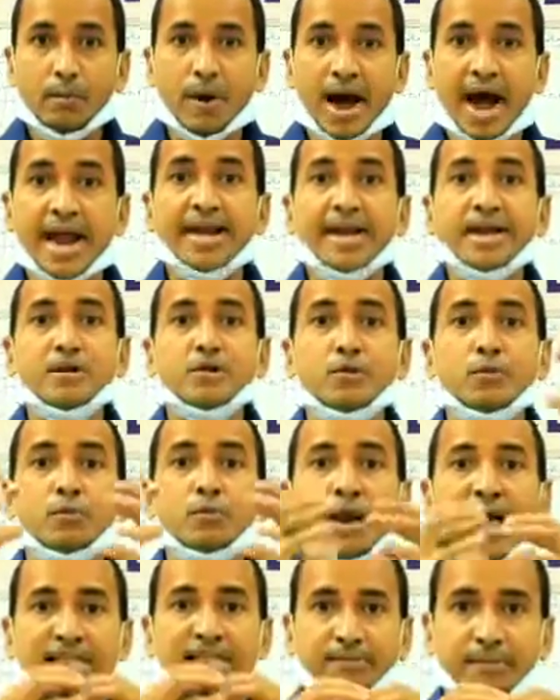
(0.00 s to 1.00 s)
bind
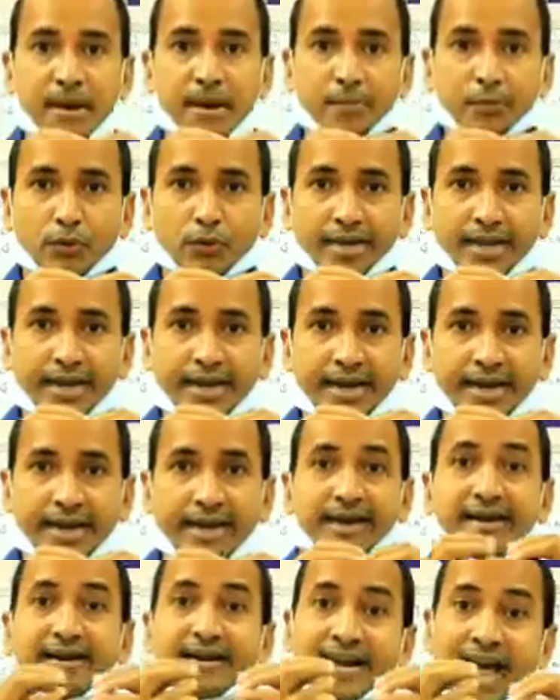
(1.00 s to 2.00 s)
to plasma
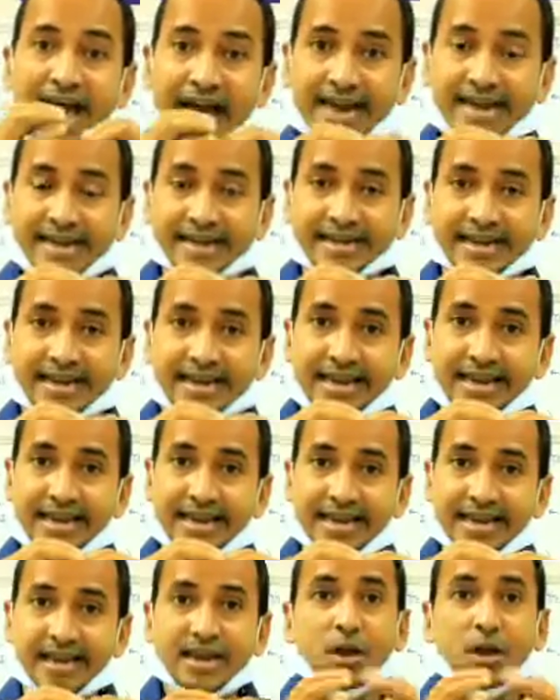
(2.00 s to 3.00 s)
protein
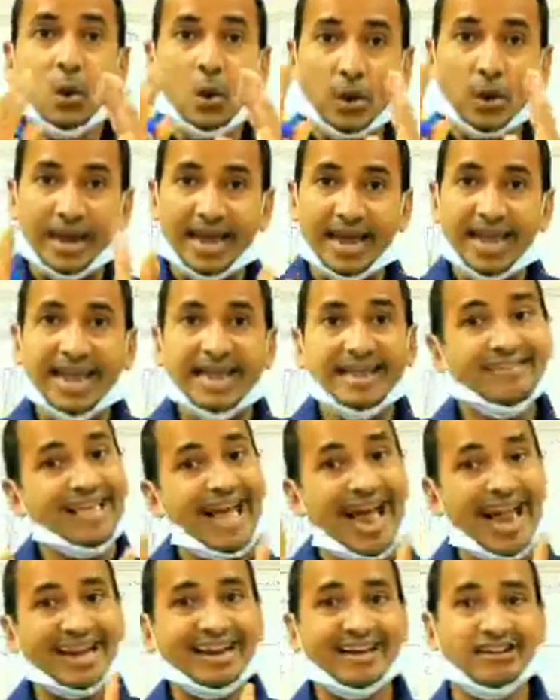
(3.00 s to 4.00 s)
tightly. Okay, in
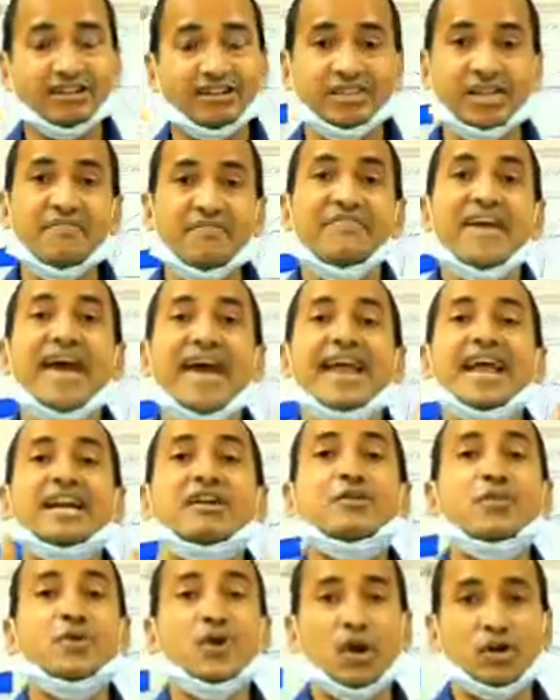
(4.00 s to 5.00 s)
that concern there
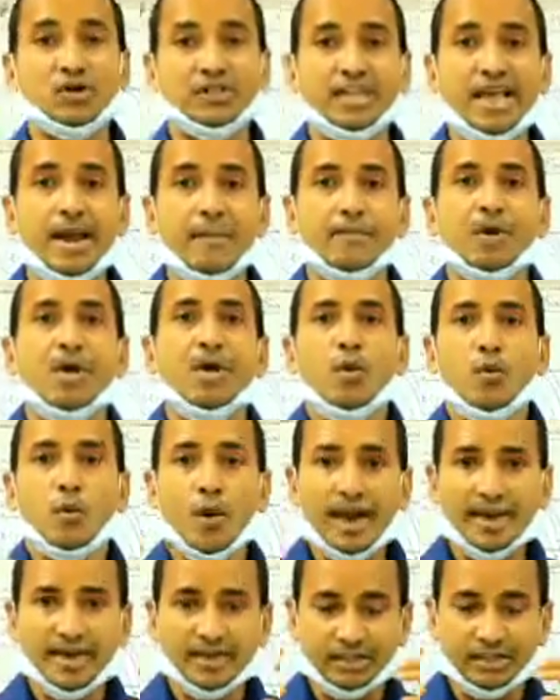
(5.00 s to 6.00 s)
are two concepts.
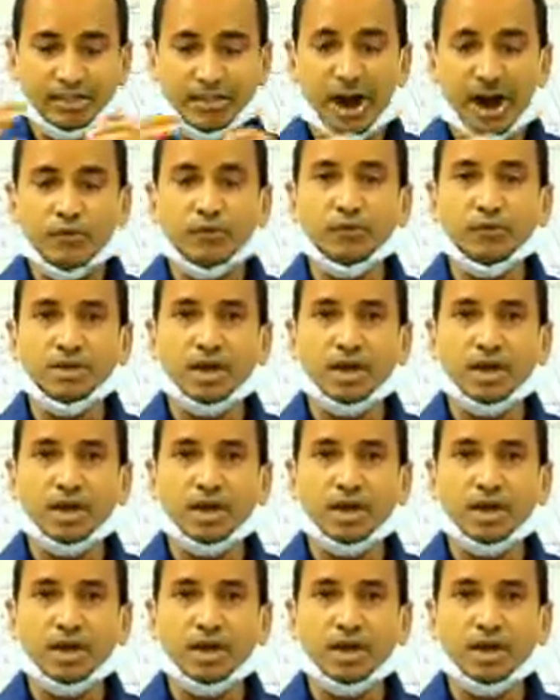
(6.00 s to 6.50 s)
One is bound